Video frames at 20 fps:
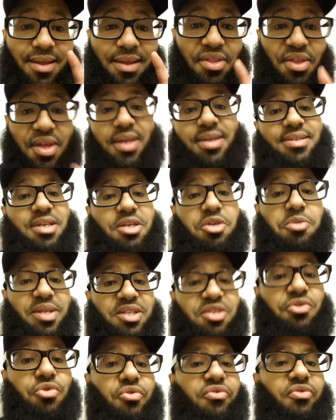things that you're
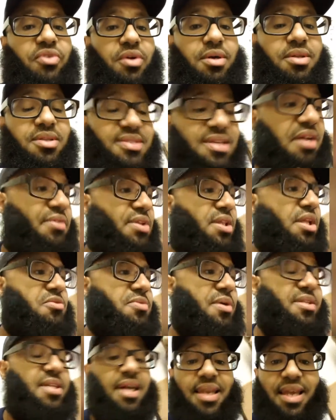meant to do for the sake of Allah subhanahu
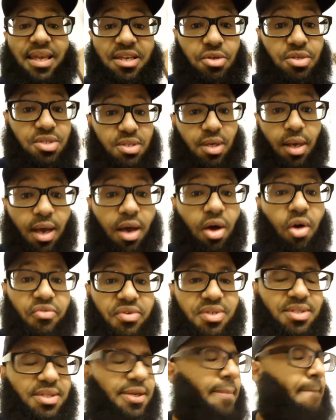wa ta'ala, like your salah,
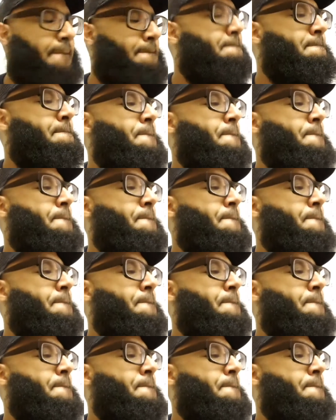obviously.